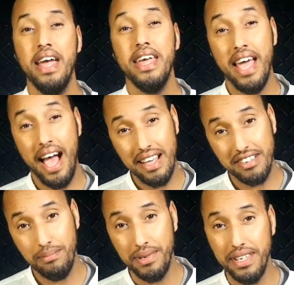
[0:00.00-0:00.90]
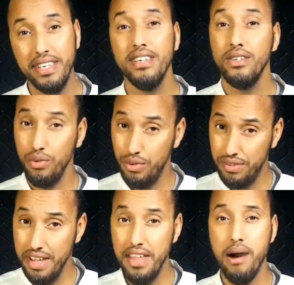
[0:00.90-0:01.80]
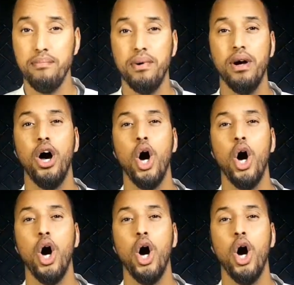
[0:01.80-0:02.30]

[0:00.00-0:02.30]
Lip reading: He asked me to stand up.